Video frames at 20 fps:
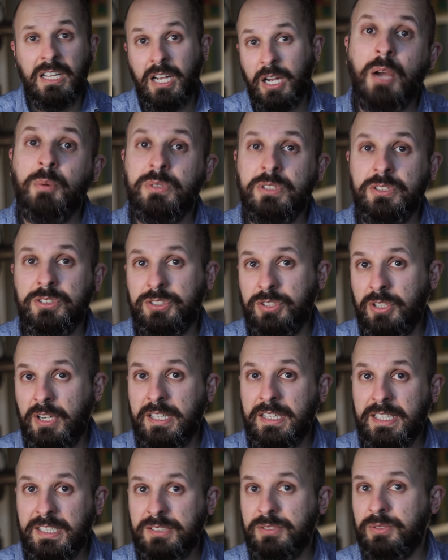I wouldn't
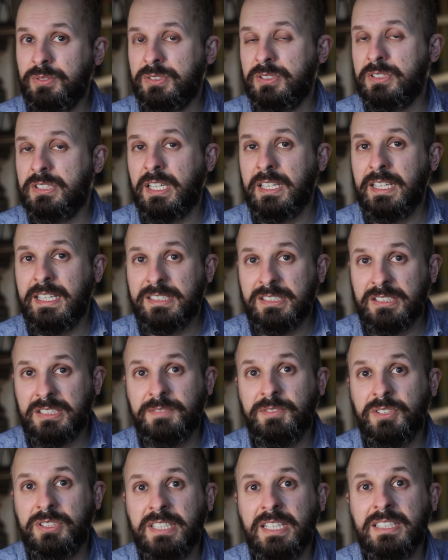try these sorts of dilators
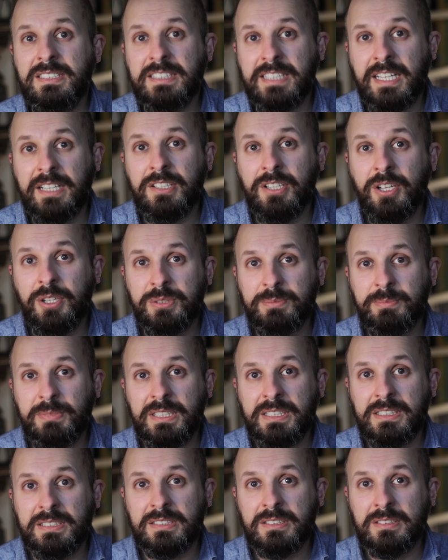if you tend to get
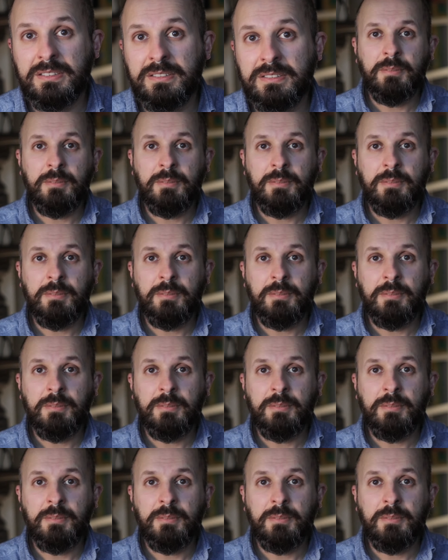nosebleeds.